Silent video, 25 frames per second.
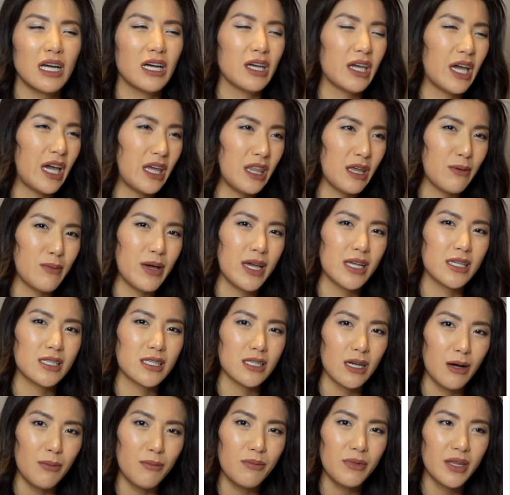Okay, they make
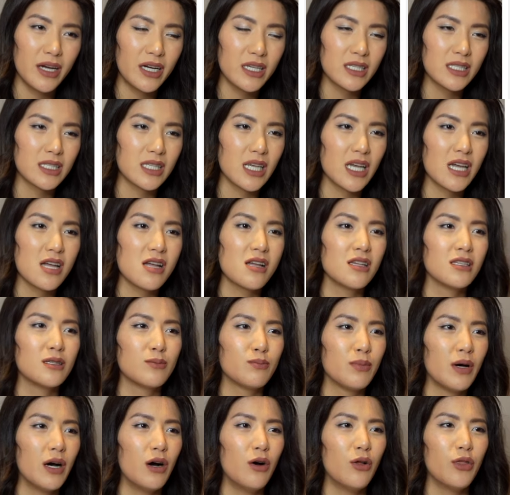some nice things,
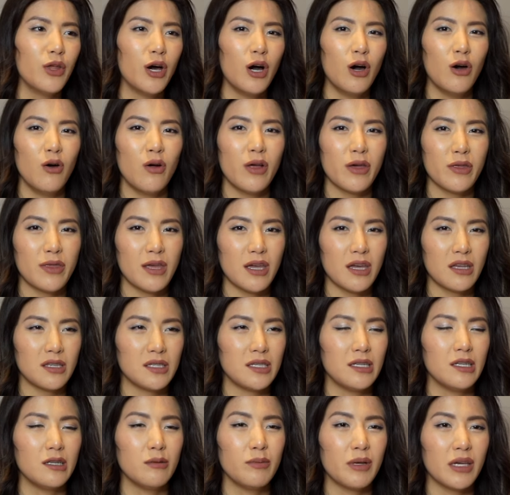but on the whole, I think
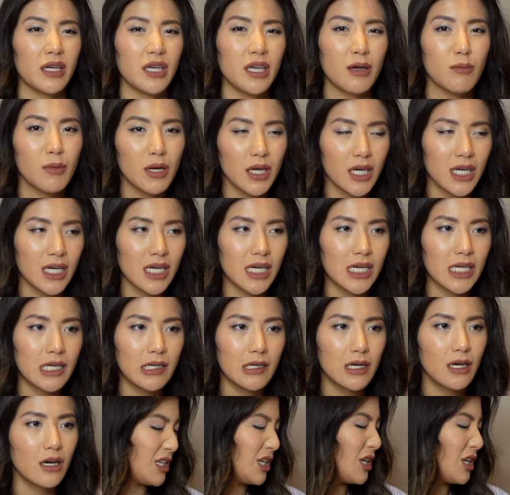it's a little bit gimmicky.